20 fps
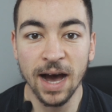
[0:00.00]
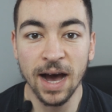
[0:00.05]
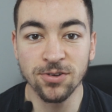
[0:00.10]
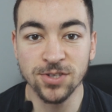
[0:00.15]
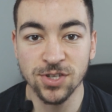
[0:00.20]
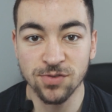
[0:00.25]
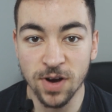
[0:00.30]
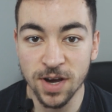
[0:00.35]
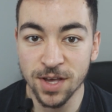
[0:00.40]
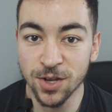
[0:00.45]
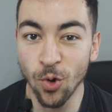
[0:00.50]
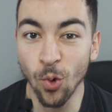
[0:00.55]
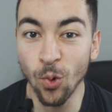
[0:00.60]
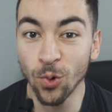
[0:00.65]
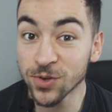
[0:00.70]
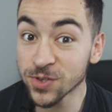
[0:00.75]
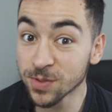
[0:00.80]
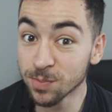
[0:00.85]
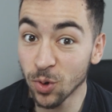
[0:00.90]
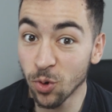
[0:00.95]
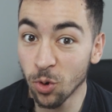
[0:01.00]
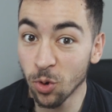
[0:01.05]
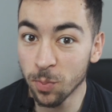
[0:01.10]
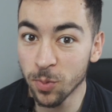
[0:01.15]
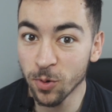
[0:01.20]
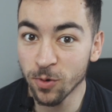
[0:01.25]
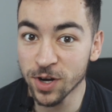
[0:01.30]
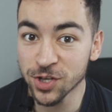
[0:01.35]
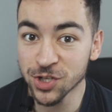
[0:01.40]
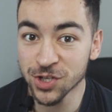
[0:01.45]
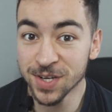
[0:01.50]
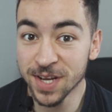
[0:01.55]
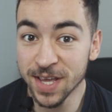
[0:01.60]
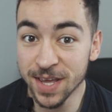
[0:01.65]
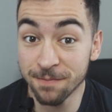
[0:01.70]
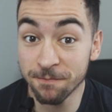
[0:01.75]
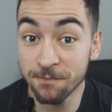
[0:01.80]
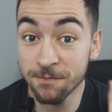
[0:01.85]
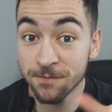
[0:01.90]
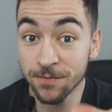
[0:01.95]
how to write an awesome chord progression
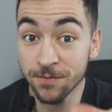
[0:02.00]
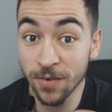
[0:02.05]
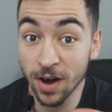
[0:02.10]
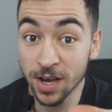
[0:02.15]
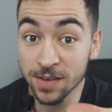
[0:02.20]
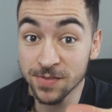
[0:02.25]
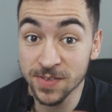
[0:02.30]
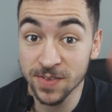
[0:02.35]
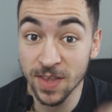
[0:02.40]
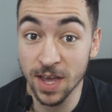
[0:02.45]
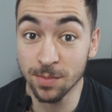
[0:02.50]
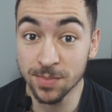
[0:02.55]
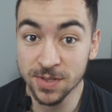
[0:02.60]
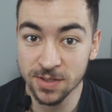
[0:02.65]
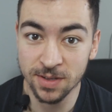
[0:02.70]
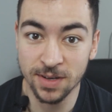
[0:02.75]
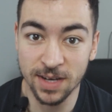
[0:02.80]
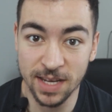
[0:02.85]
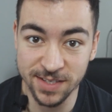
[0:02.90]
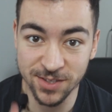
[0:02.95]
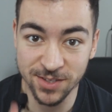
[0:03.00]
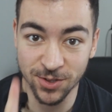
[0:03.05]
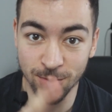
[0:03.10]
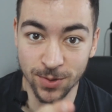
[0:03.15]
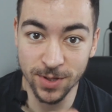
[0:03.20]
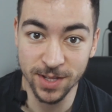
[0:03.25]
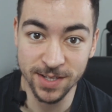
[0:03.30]
in five steps. Let's do